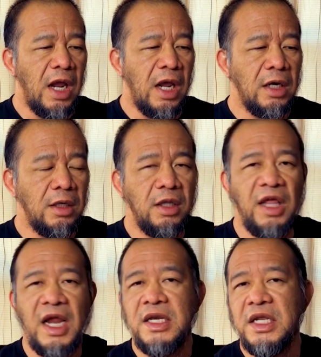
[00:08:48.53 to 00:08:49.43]
and
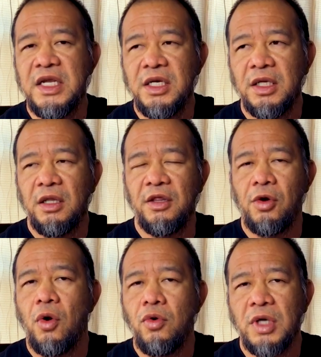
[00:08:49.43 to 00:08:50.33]
they need
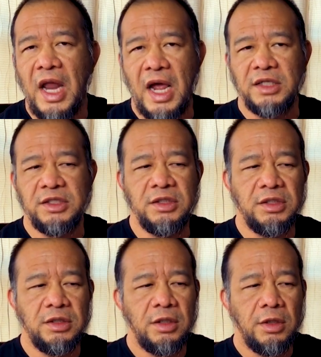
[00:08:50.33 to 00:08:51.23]
their own
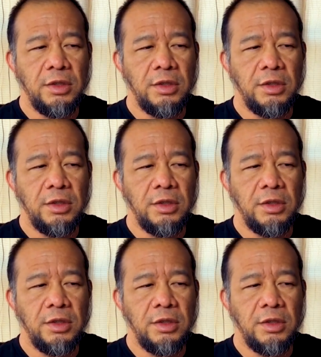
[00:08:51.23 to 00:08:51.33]
classes